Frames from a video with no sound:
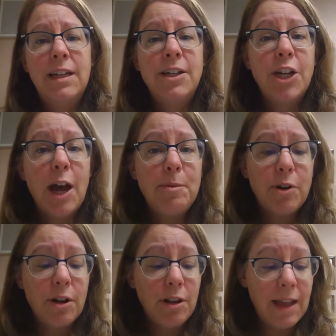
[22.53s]
Chapter
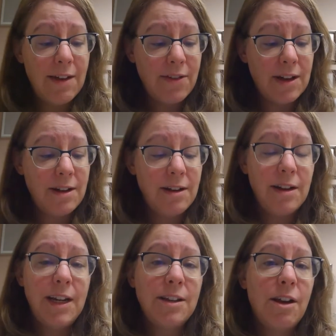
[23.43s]
11
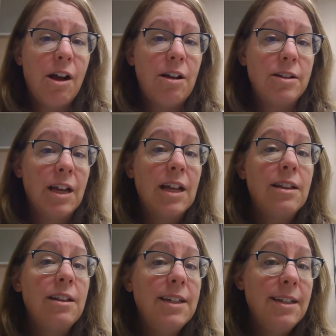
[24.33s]
is called
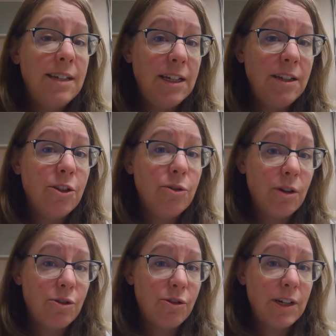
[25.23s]
Lizzie's
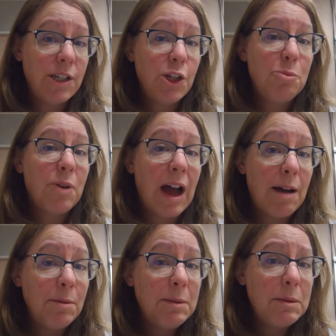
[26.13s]
Groceries. You
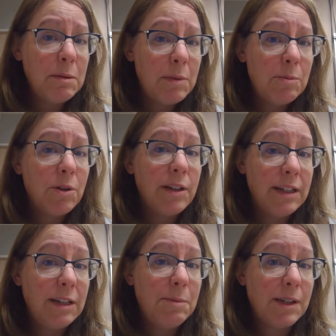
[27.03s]
probably remember
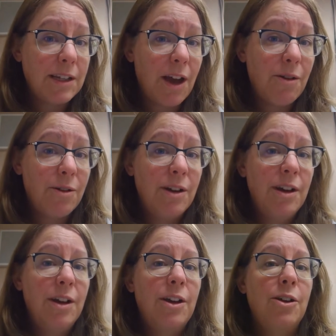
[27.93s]
Lizzie Biscoe,
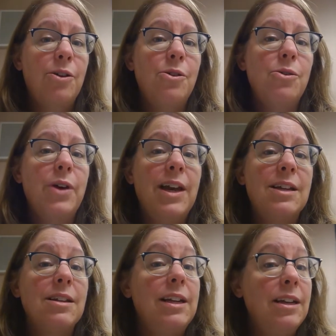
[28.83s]
who
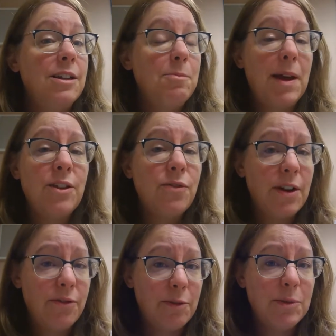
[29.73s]
is Lina's best
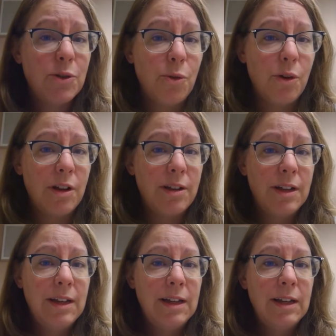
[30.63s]
friend from school.
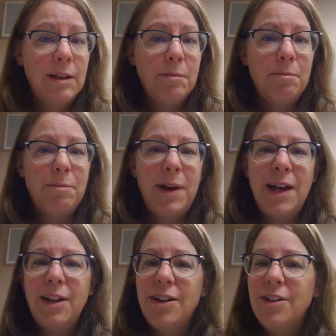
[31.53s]

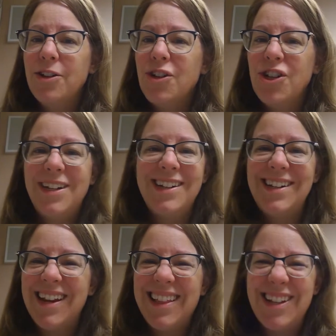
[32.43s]
But she didn't
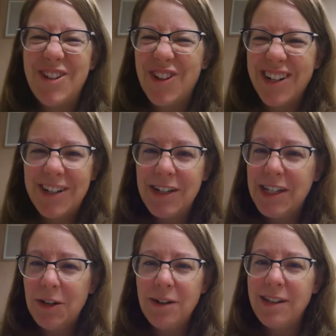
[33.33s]
take the instructions
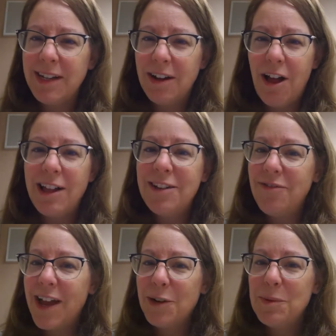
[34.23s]
seriously at all. In
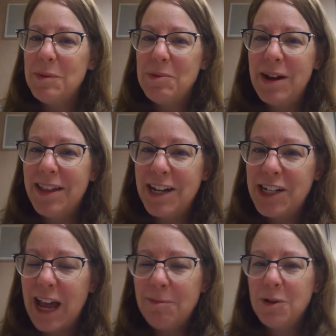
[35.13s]
fact, when we read that
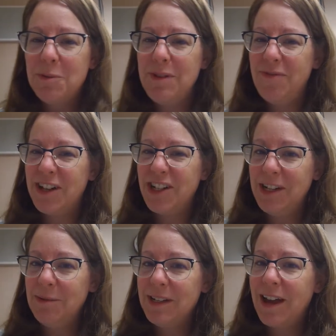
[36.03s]
chapter, we felt
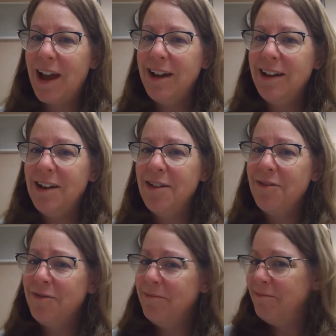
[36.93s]
she was kind
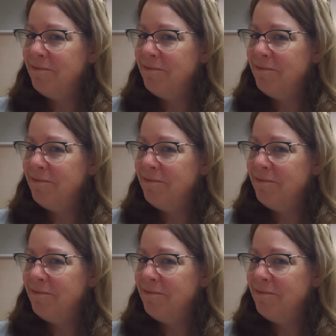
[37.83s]
of